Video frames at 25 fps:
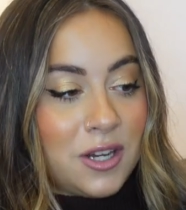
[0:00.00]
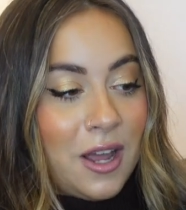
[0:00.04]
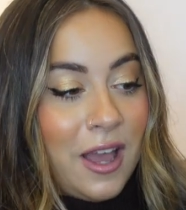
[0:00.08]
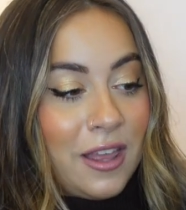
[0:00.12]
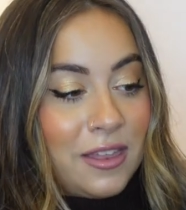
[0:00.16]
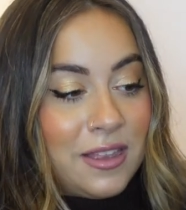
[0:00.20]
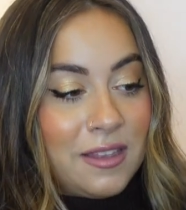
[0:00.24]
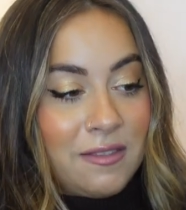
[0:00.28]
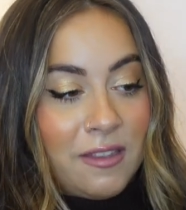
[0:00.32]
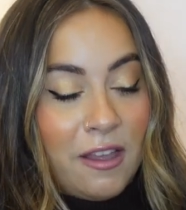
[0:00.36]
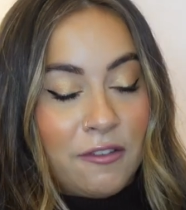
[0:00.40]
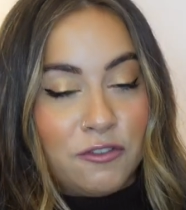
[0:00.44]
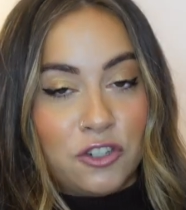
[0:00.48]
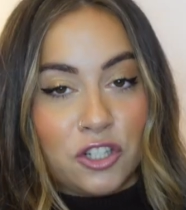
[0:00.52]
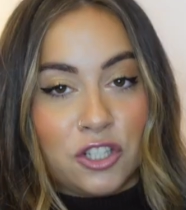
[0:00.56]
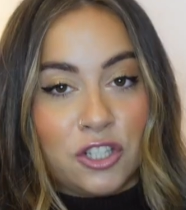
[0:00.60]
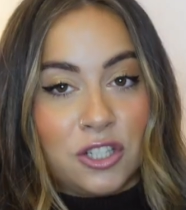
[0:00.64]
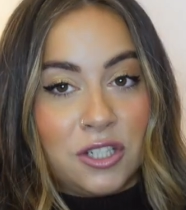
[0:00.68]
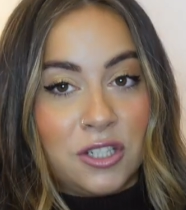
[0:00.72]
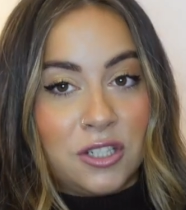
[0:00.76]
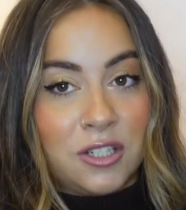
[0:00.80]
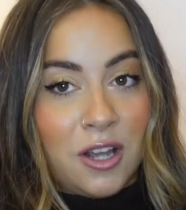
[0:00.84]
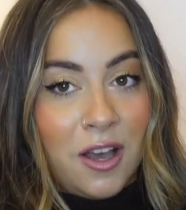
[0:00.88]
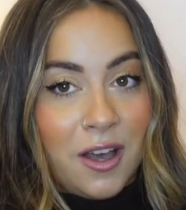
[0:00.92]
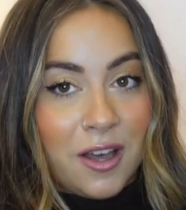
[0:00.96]
I think they've
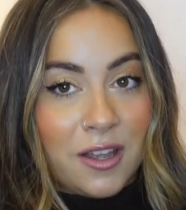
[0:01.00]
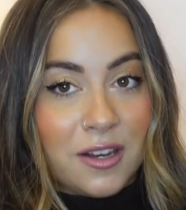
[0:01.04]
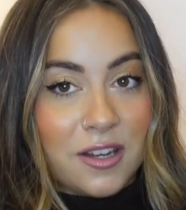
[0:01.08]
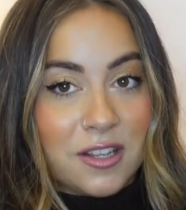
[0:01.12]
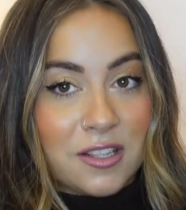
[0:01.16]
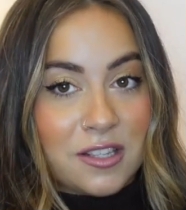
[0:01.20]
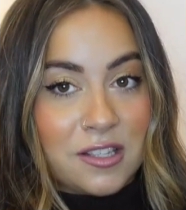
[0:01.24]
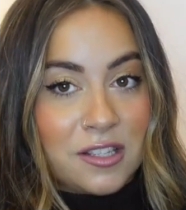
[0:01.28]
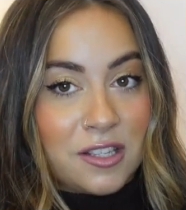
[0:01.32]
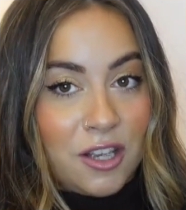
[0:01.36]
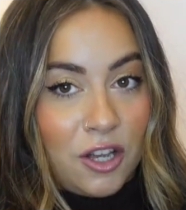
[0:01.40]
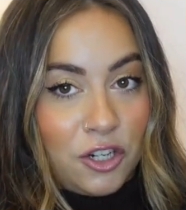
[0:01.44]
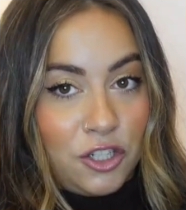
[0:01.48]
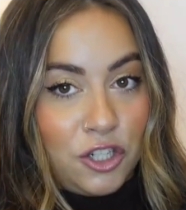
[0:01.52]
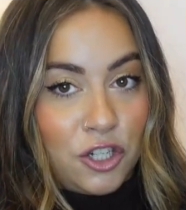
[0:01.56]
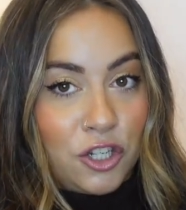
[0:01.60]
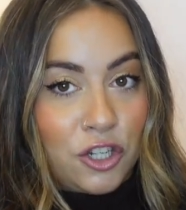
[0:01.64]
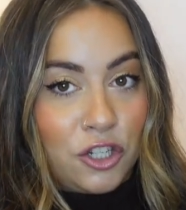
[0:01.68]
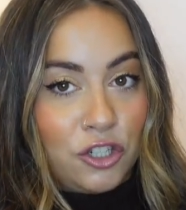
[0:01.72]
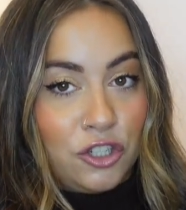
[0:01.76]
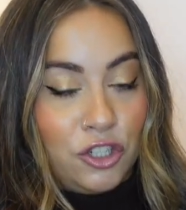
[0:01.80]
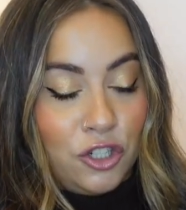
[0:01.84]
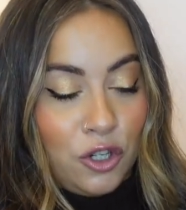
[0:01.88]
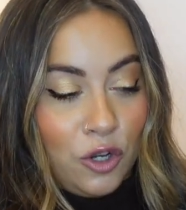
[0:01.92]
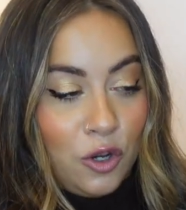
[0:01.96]
just done such a
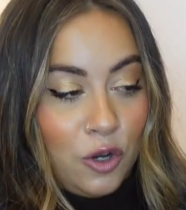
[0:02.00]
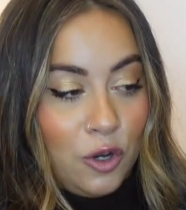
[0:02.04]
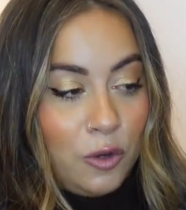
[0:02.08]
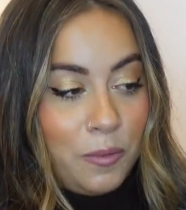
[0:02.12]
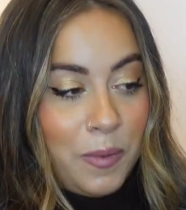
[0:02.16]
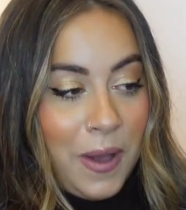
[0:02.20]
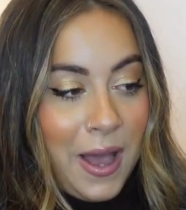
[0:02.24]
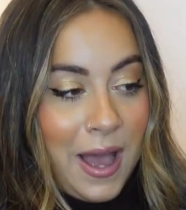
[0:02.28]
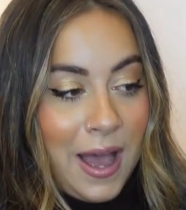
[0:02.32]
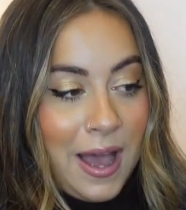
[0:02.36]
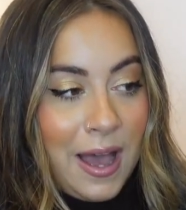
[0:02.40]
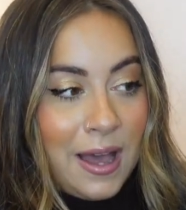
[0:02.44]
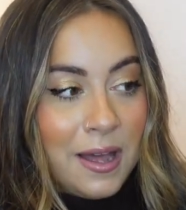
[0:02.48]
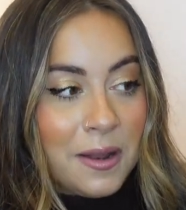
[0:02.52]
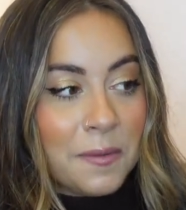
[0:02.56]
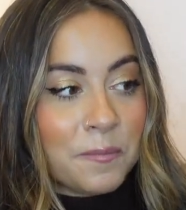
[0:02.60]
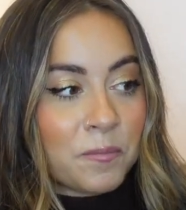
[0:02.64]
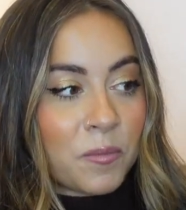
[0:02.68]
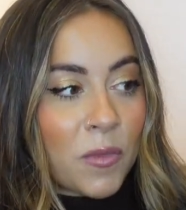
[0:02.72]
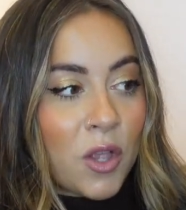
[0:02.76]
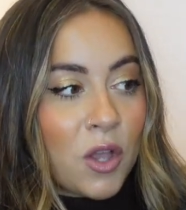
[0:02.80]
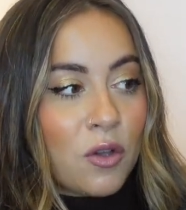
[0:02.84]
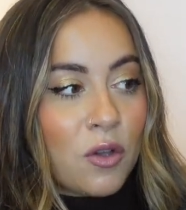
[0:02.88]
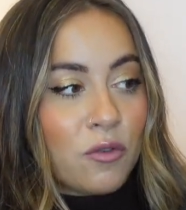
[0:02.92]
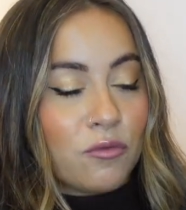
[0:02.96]
good job at
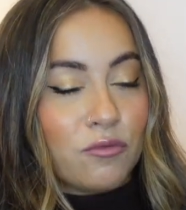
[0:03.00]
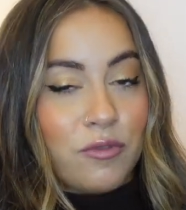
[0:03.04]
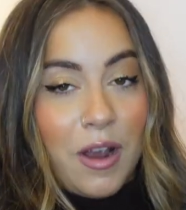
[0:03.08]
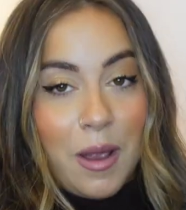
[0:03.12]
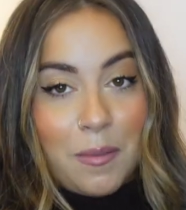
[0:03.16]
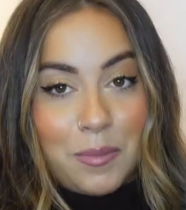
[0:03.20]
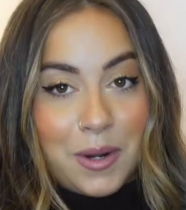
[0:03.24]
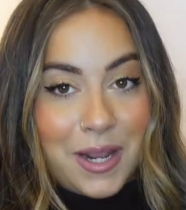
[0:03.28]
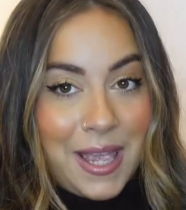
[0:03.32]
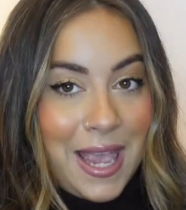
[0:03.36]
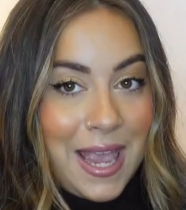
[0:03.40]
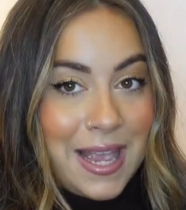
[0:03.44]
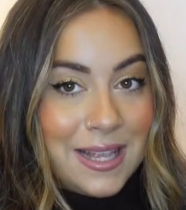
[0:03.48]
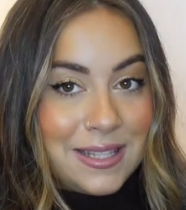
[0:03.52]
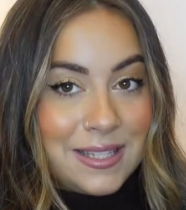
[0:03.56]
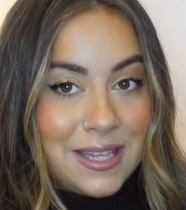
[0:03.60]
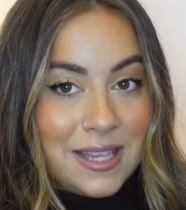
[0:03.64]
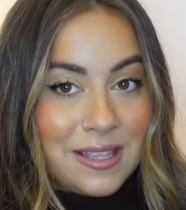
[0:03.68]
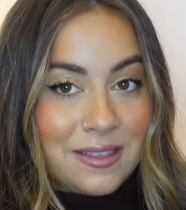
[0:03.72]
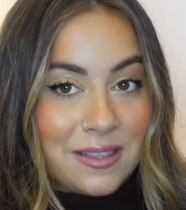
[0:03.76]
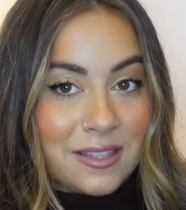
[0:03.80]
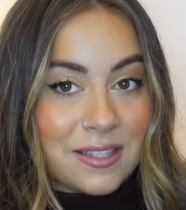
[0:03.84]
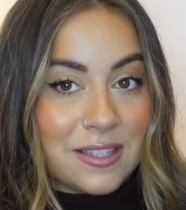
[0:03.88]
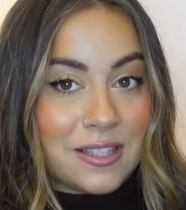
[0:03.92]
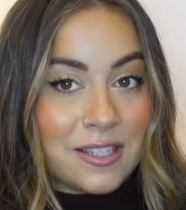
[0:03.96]

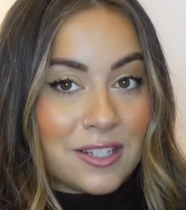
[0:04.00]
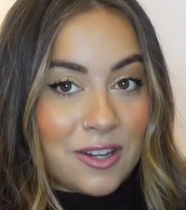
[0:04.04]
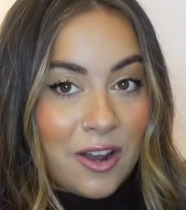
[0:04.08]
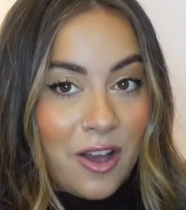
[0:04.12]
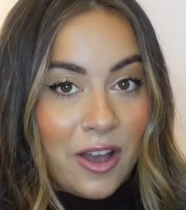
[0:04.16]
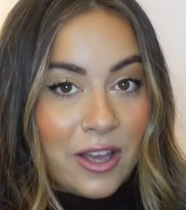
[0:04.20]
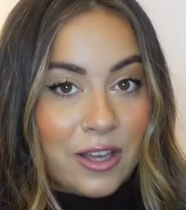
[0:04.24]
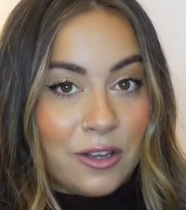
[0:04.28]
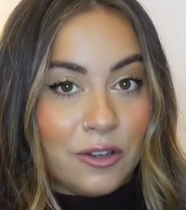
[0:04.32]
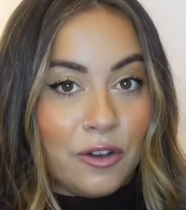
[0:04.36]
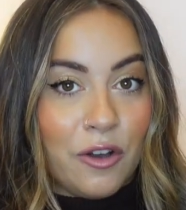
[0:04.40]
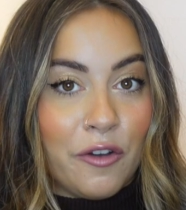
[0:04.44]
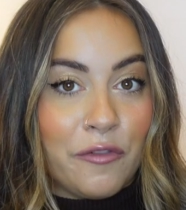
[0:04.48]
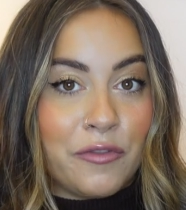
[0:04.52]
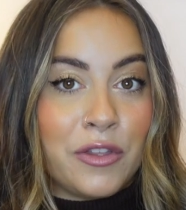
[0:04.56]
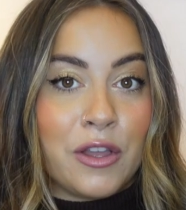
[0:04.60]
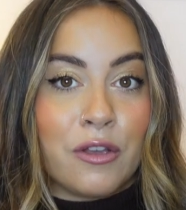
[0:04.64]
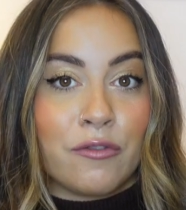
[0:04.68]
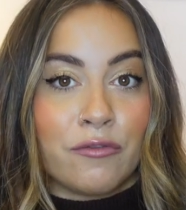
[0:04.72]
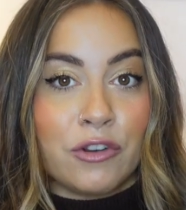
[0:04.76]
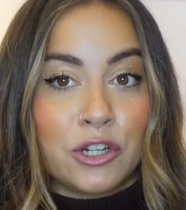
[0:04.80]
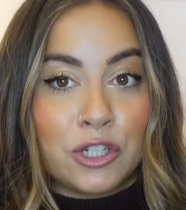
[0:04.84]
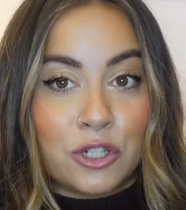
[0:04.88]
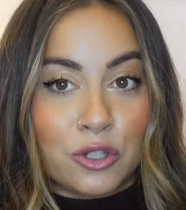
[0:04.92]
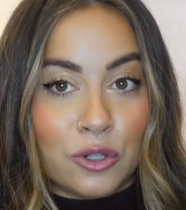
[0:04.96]
replicating the style of the
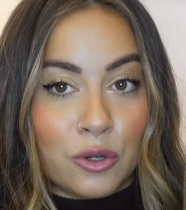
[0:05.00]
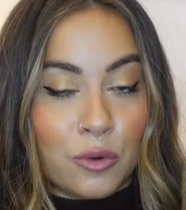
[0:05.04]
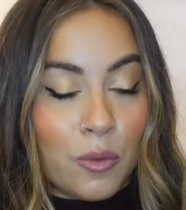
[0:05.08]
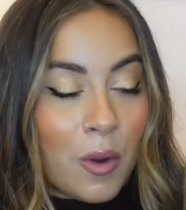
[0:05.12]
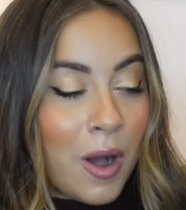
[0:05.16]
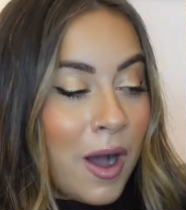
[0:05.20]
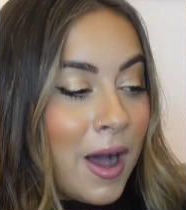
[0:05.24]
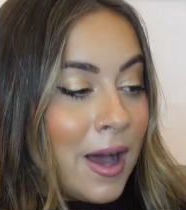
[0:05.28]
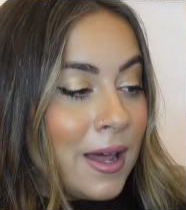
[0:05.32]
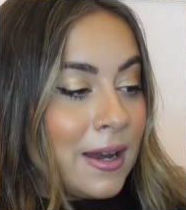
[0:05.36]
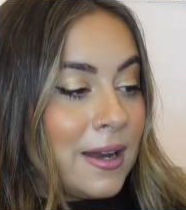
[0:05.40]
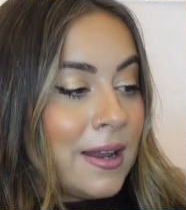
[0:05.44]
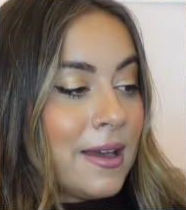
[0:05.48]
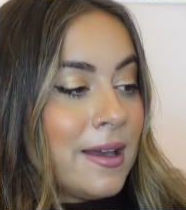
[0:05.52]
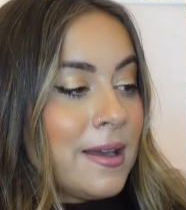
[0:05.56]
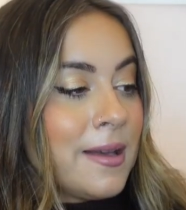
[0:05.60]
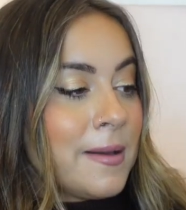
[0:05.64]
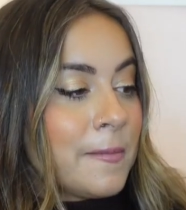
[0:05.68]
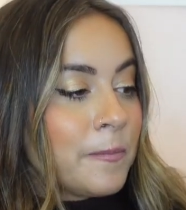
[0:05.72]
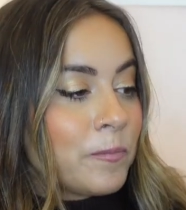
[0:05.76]
original one.